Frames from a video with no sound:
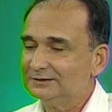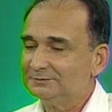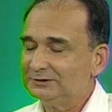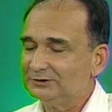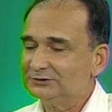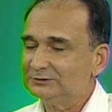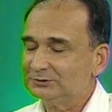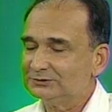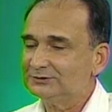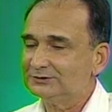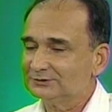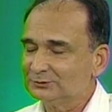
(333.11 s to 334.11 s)
because it was
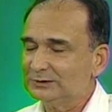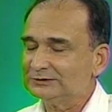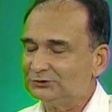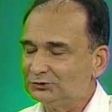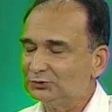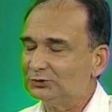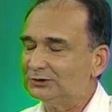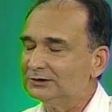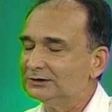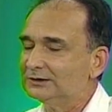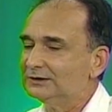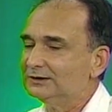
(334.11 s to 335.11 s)
just quite a
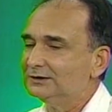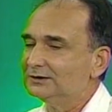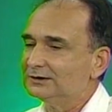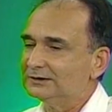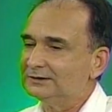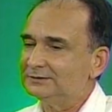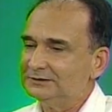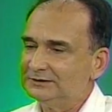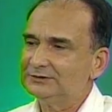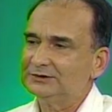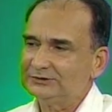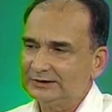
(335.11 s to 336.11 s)
chore. It
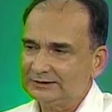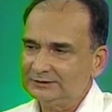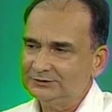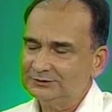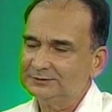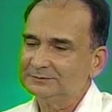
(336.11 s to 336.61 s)
is a challenge,